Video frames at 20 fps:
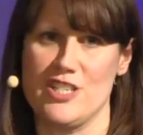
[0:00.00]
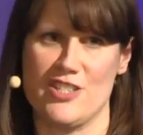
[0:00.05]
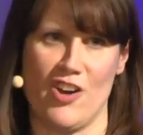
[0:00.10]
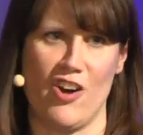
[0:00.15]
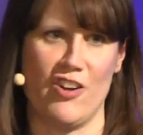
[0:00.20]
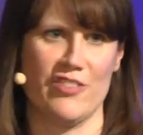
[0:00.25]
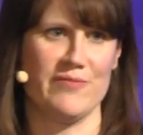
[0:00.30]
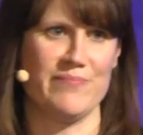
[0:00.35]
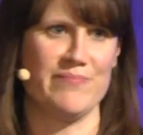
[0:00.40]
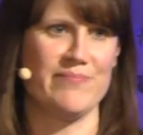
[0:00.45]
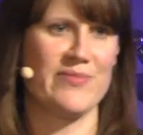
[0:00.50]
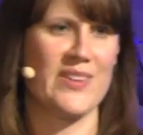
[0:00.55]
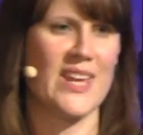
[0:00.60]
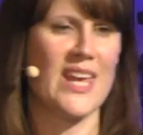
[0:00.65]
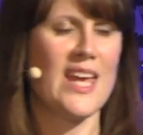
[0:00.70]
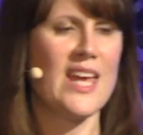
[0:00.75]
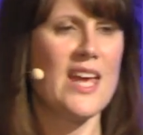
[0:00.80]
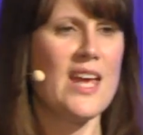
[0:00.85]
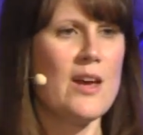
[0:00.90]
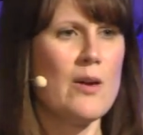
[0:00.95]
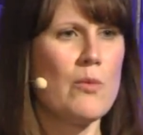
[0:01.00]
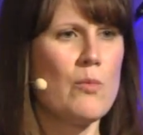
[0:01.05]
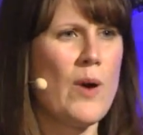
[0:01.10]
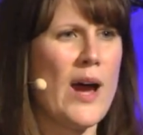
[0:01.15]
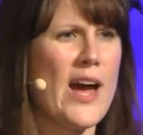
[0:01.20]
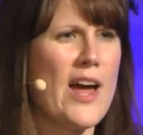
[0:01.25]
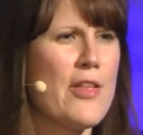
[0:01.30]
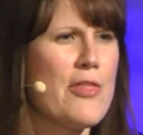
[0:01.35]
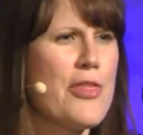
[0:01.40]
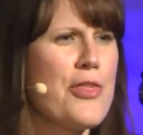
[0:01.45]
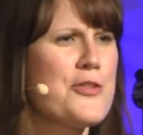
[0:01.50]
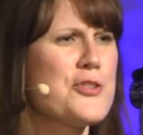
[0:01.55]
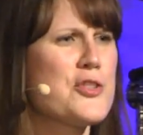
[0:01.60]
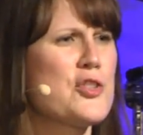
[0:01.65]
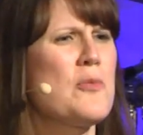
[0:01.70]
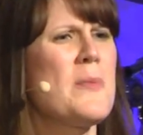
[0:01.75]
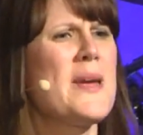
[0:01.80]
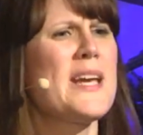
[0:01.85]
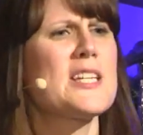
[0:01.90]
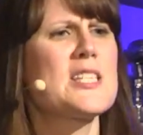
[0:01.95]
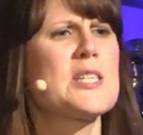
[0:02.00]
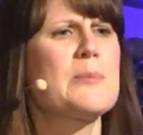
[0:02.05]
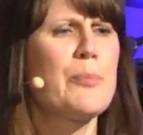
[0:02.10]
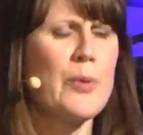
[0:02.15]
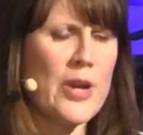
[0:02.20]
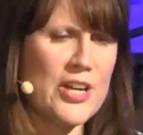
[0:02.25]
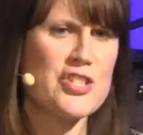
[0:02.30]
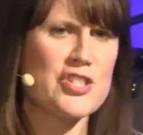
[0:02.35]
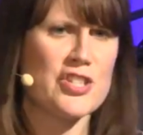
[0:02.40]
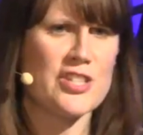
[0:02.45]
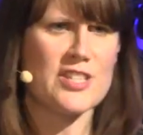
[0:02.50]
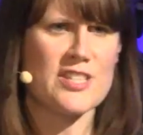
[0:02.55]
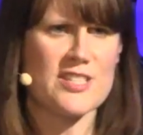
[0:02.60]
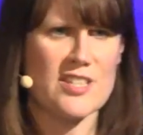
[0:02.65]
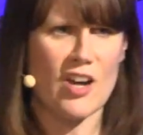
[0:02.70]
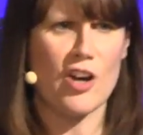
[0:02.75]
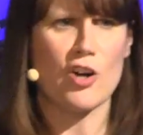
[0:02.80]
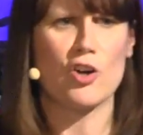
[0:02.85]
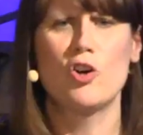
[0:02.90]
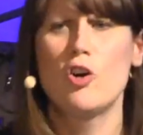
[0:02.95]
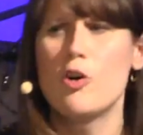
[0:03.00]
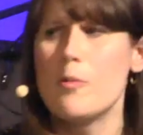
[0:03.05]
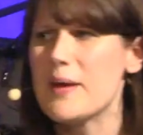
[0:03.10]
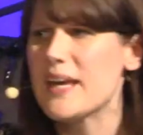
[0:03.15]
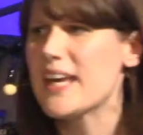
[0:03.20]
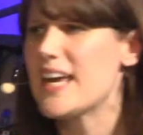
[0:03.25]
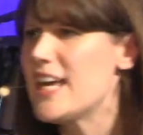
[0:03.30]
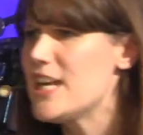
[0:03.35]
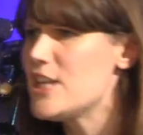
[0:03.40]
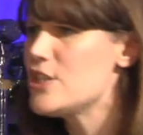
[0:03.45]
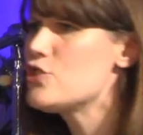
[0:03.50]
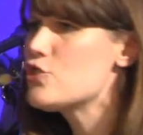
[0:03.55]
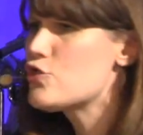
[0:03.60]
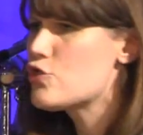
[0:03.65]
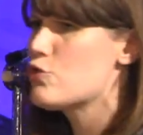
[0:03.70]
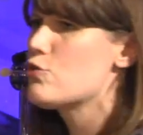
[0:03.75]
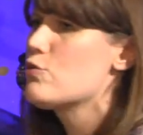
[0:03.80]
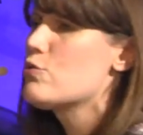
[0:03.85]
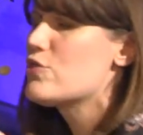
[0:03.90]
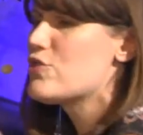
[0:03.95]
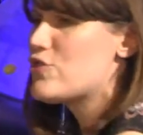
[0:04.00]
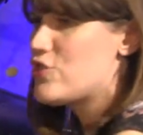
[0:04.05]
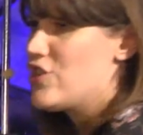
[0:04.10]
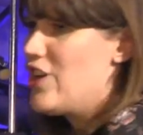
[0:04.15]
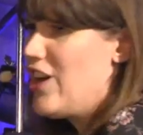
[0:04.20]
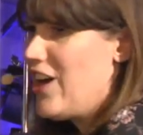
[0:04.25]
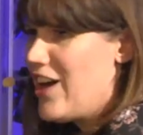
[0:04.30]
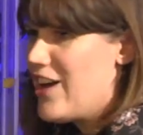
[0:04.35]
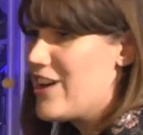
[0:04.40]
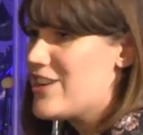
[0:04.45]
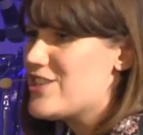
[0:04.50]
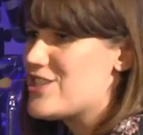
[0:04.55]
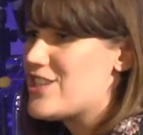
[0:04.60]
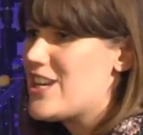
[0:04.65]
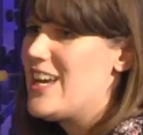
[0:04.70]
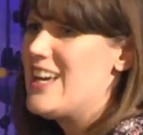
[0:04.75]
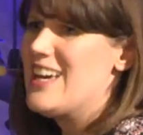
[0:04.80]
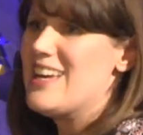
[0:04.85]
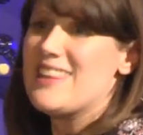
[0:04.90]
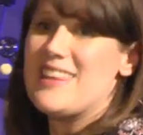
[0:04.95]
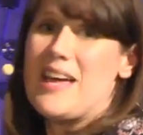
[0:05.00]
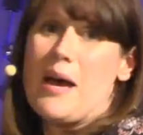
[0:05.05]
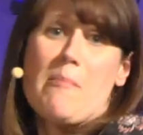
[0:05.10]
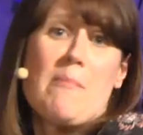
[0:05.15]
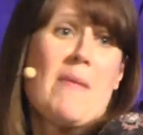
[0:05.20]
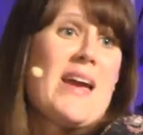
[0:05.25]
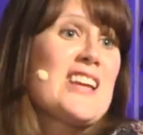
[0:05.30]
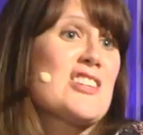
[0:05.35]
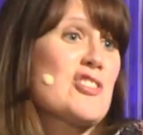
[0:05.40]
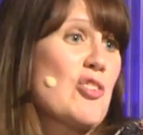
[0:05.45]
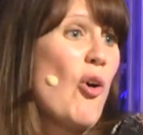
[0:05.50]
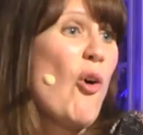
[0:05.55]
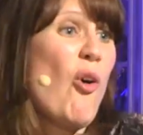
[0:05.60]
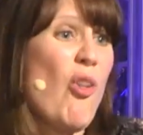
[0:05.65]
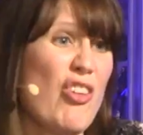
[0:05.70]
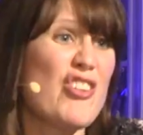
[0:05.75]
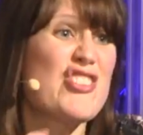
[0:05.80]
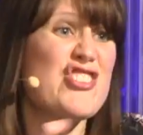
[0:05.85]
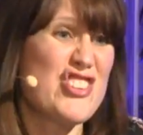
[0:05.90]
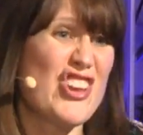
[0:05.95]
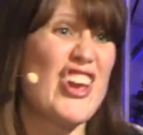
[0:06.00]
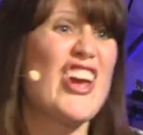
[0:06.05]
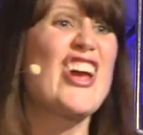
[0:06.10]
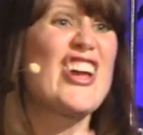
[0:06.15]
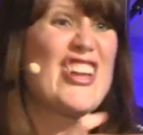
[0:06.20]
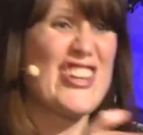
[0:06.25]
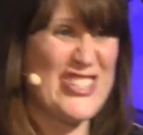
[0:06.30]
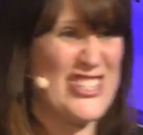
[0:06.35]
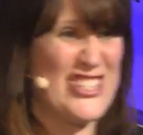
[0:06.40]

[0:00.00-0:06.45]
on, where some expressions are coming into the church that makes other church